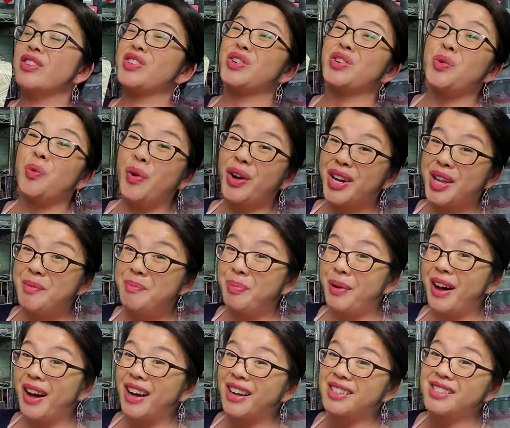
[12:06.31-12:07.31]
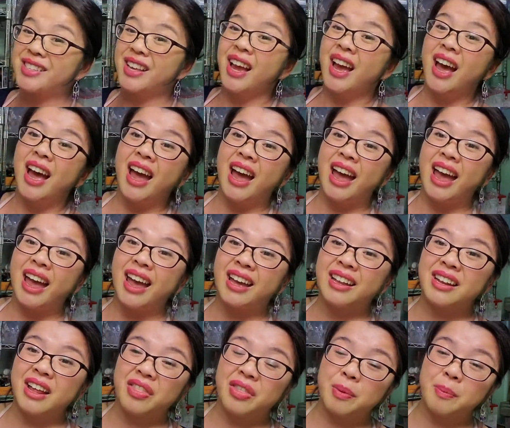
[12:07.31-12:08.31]
These are $20
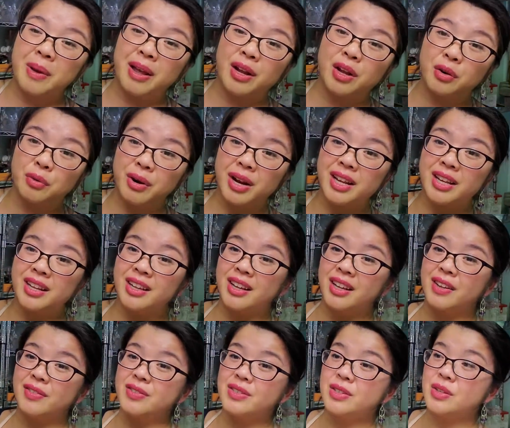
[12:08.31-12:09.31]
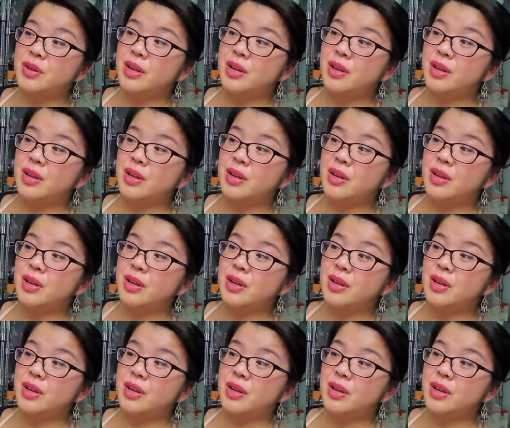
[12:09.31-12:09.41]
and they make great gifts.